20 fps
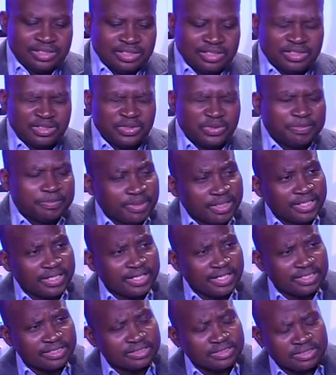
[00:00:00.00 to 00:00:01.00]
You know,
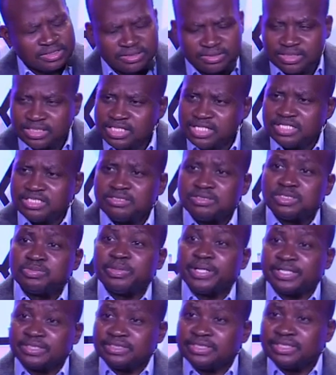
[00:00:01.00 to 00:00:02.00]
players need
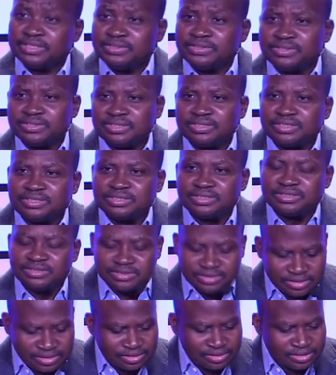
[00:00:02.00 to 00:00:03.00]
spectators.
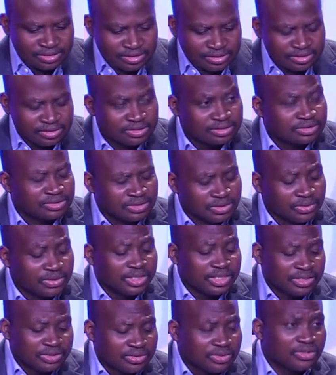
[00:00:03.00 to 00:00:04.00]
So
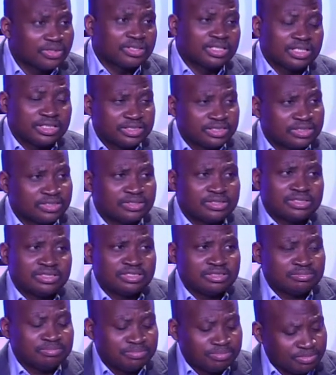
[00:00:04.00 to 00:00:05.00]
they thought, at least
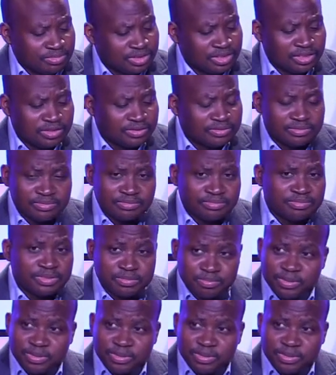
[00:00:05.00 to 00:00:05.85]
until, you know. But